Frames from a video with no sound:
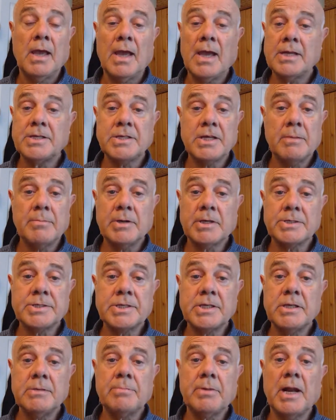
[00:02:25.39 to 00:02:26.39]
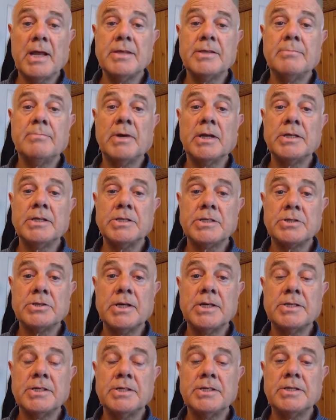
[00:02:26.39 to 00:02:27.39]
HMRC pay the money
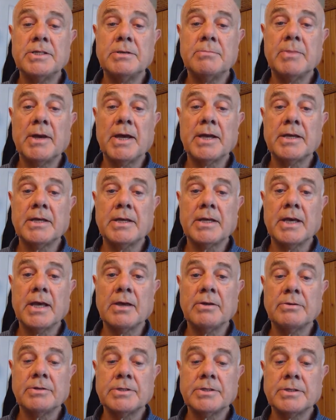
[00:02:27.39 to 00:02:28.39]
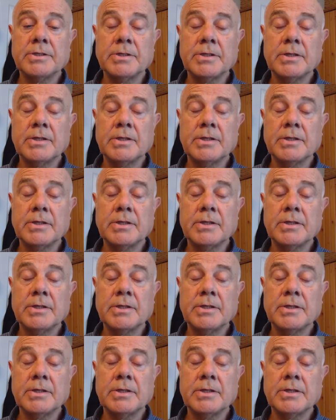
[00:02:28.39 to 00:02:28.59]
straight into your bank account.